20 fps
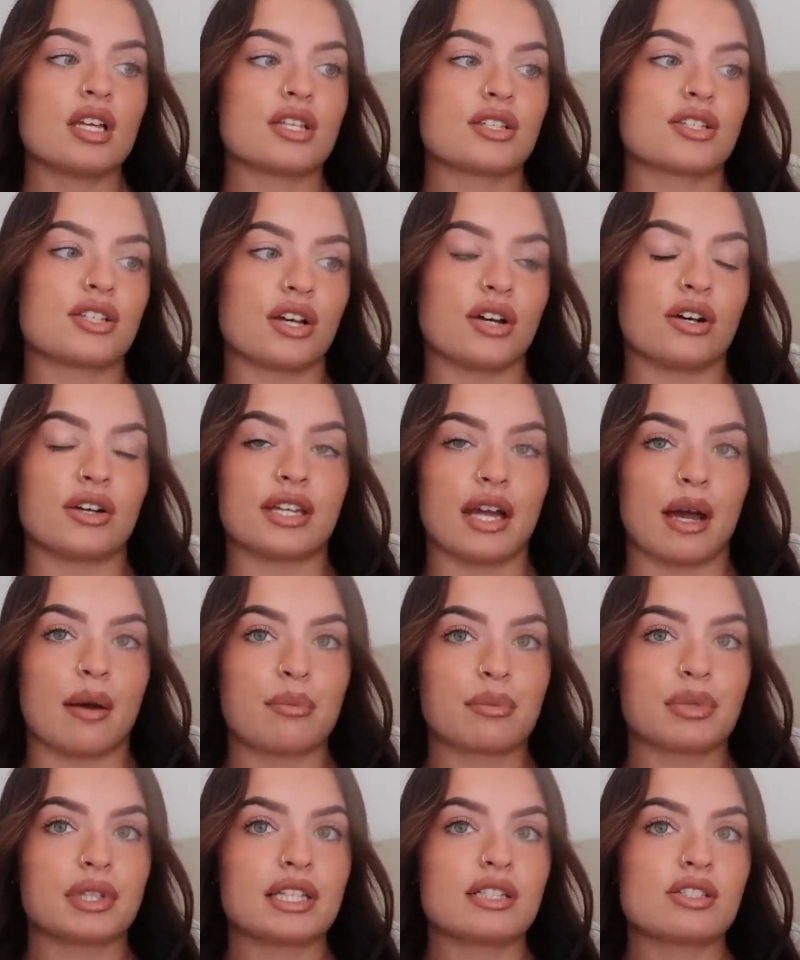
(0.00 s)
So
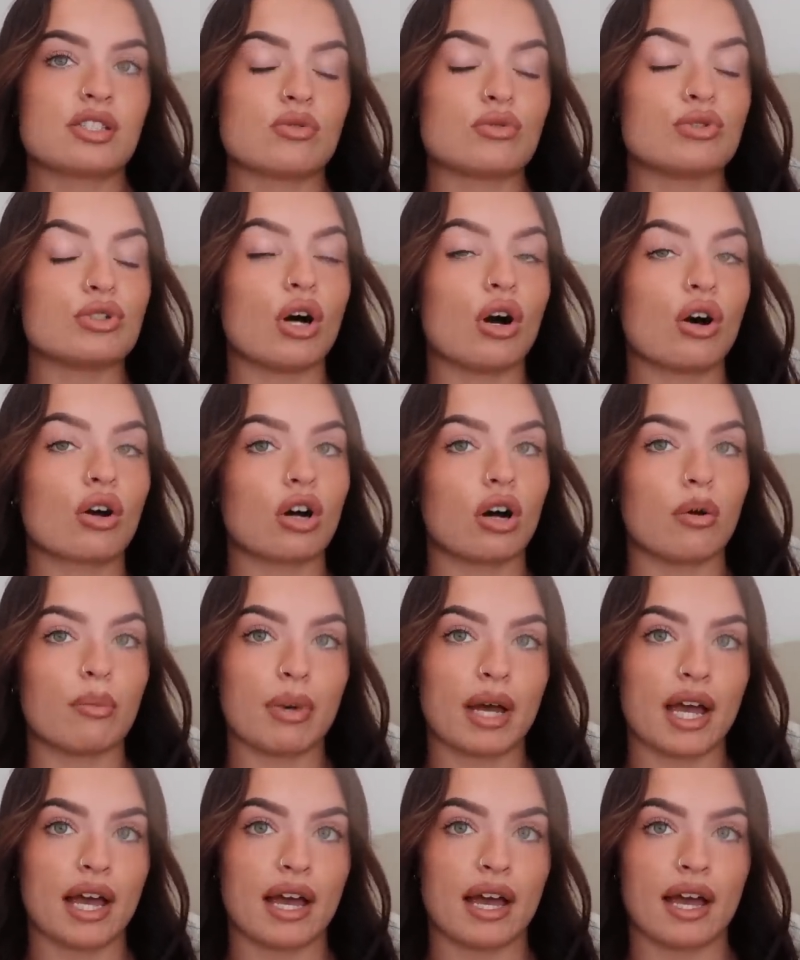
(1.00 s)
yeah, please do not
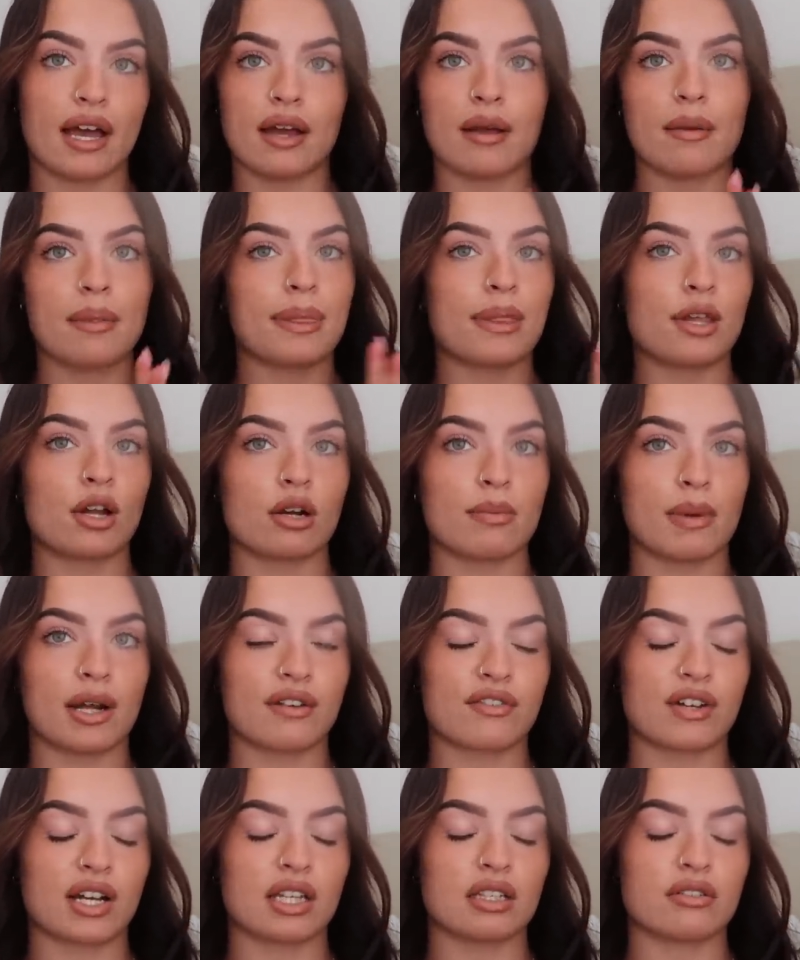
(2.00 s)
compare your amount
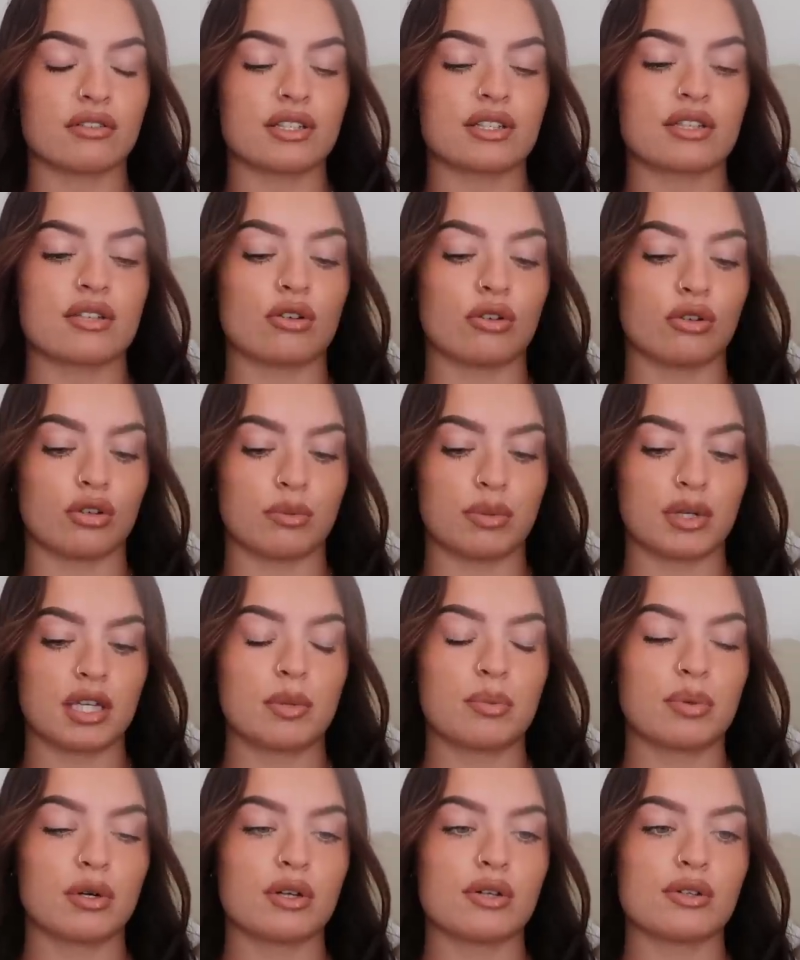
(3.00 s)
of calories to other
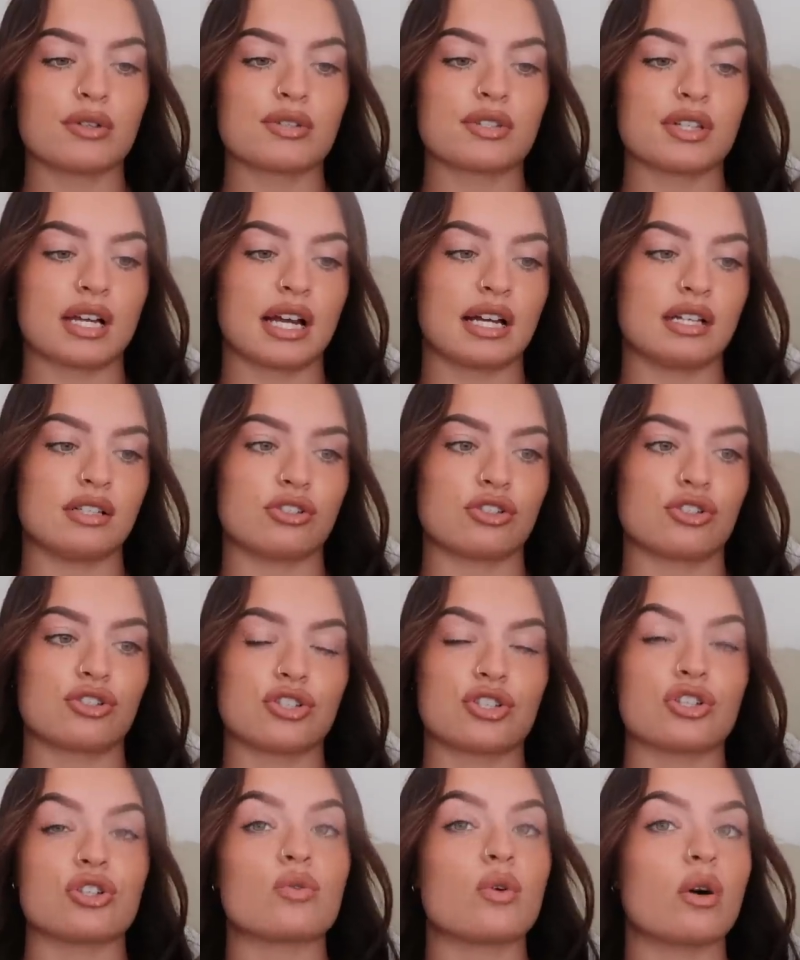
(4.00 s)
people's and
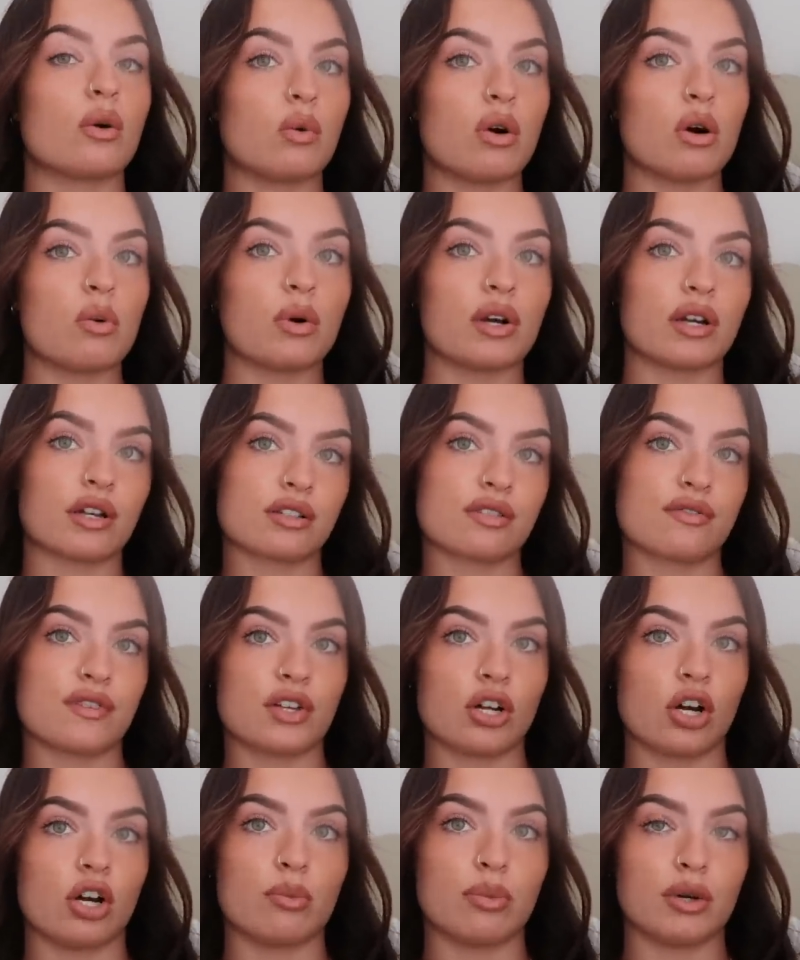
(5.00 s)
just do what works for
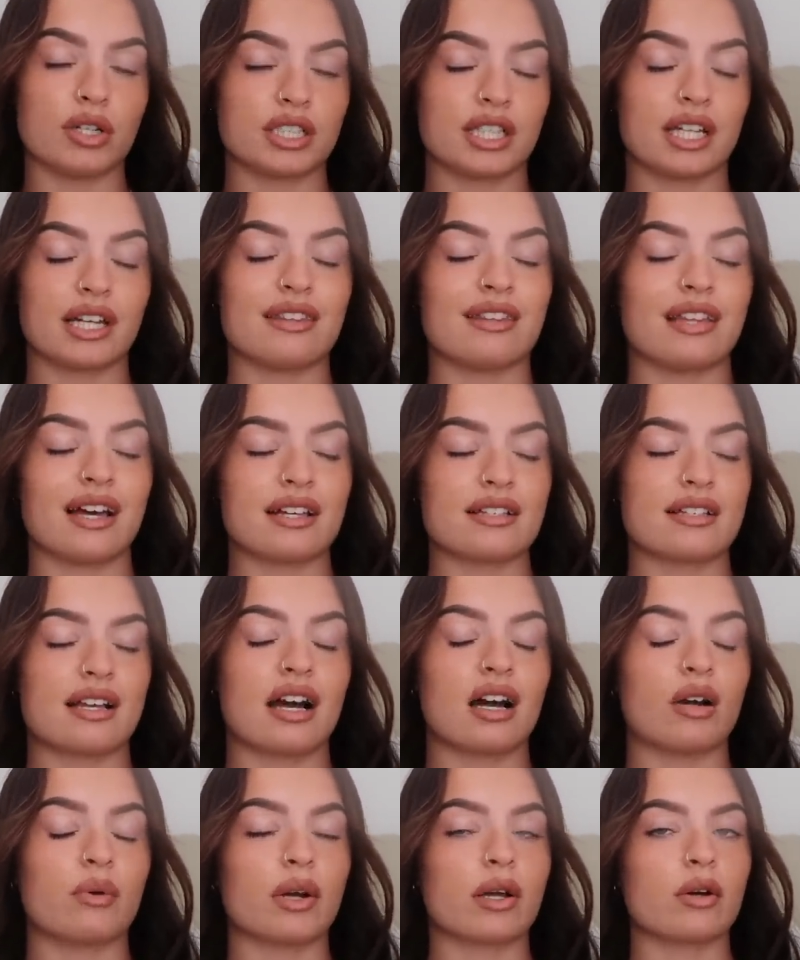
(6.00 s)
your body, and that is
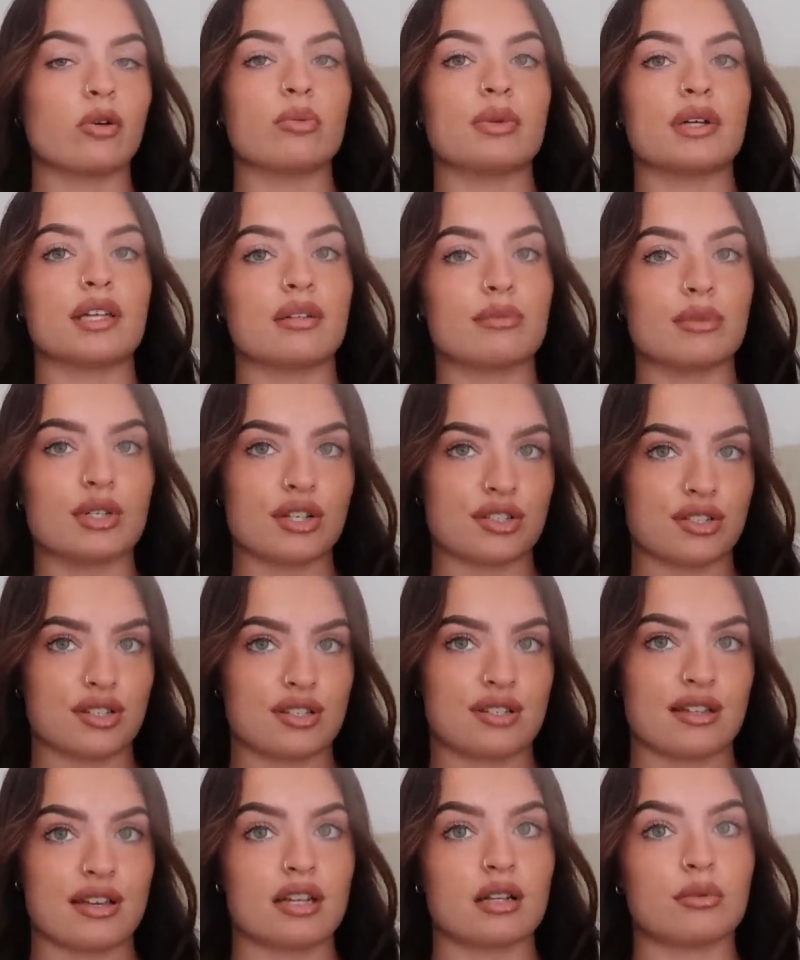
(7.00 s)
how it will be the most
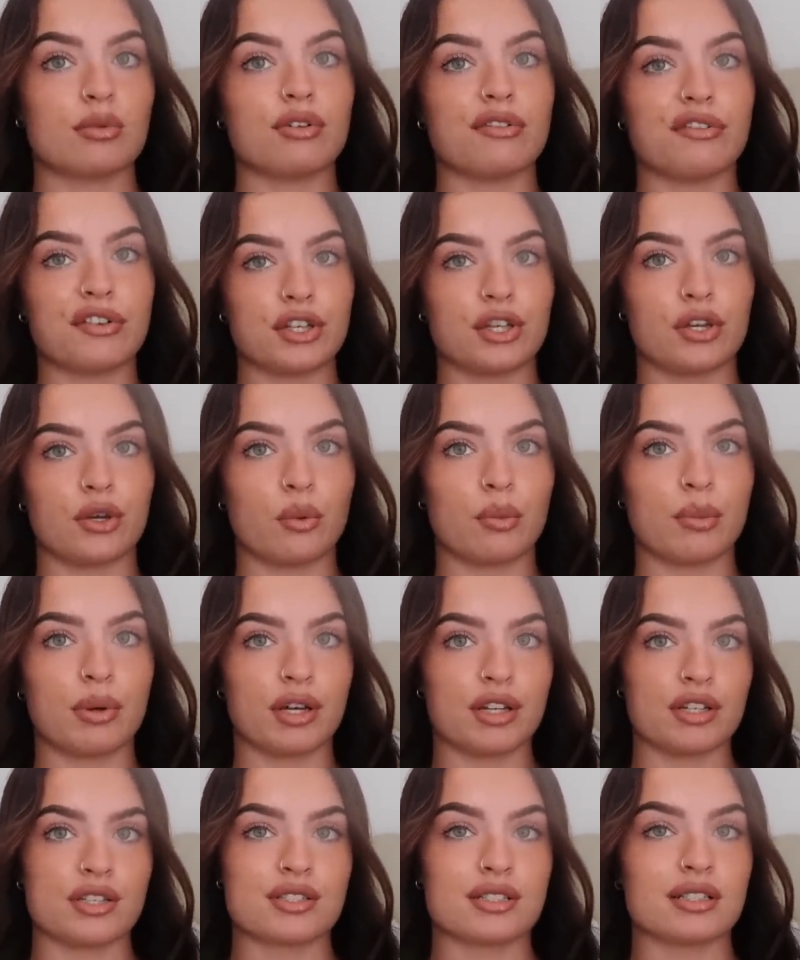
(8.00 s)
sustainable for you
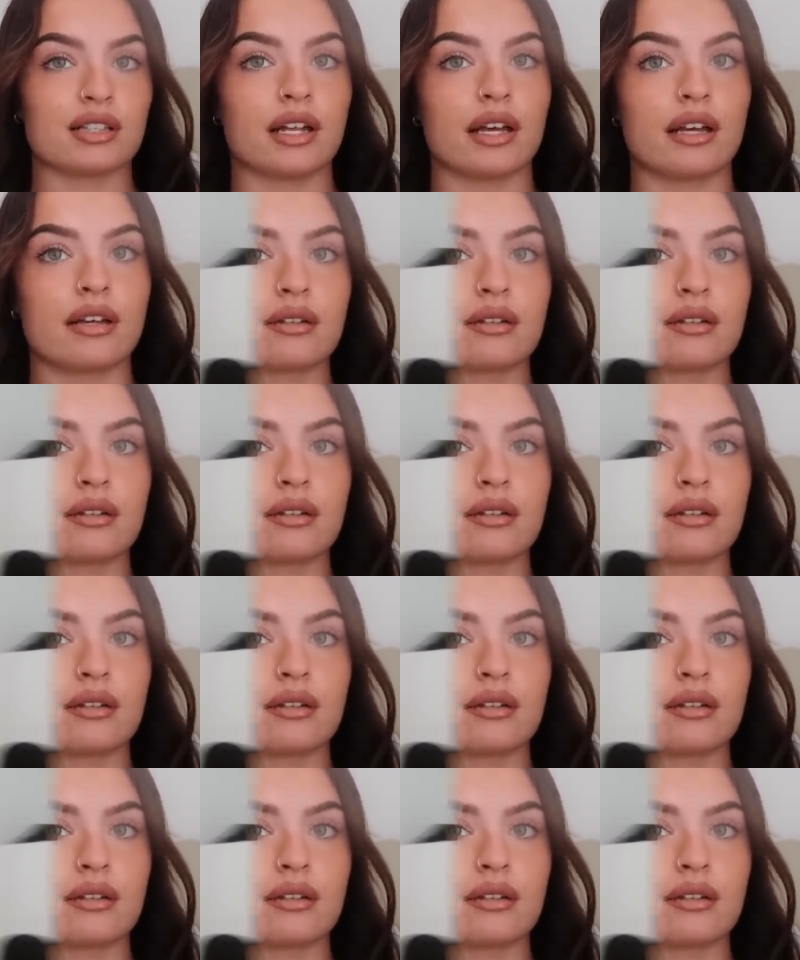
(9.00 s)
personally.